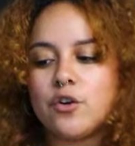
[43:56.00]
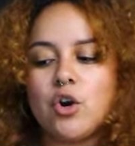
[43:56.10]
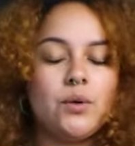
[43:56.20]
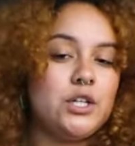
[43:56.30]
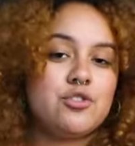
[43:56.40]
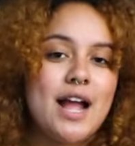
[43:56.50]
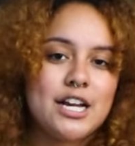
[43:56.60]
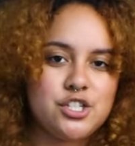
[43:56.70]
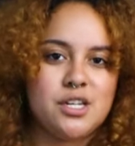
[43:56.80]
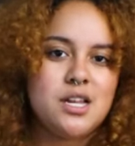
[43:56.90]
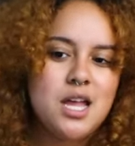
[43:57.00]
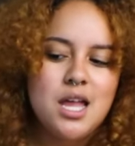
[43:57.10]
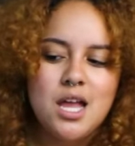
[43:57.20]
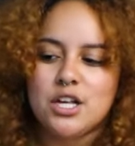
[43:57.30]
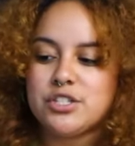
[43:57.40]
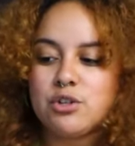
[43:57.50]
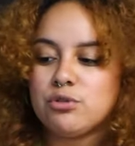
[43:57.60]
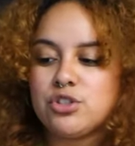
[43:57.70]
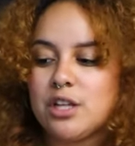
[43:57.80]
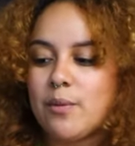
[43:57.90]
for her own attraction, a
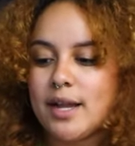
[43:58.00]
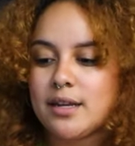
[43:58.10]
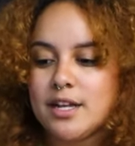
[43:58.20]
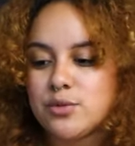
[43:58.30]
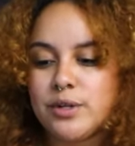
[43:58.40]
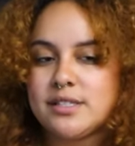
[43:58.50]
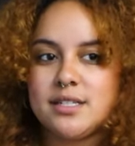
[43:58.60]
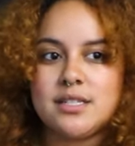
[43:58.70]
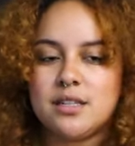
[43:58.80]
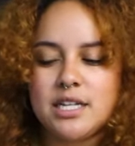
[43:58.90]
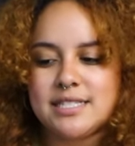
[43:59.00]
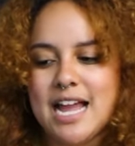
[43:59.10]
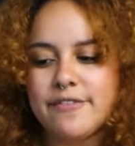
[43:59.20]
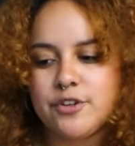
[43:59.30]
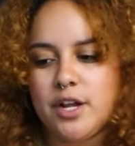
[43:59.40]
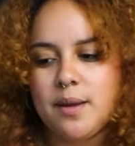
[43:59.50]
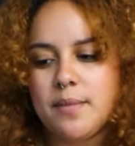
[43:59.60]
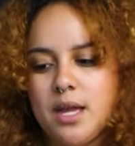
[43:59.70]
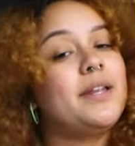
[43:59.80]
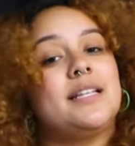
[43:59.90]
socially recognized reason to lust after
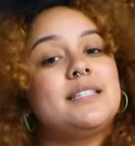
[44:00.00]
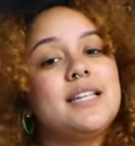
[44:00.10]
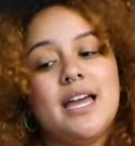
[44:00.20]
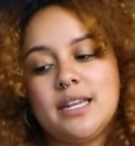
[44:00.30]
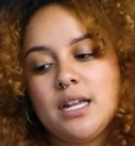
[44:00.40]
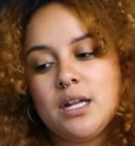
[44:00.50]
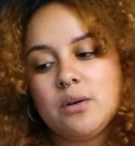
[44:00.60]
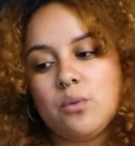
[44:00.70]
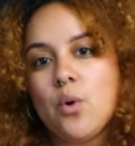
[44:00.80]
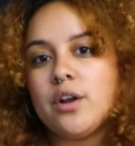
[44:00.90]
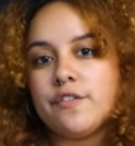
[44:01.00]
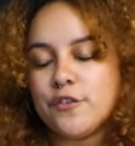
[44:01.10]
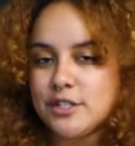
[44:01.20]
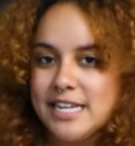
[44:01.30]
him, but instead one for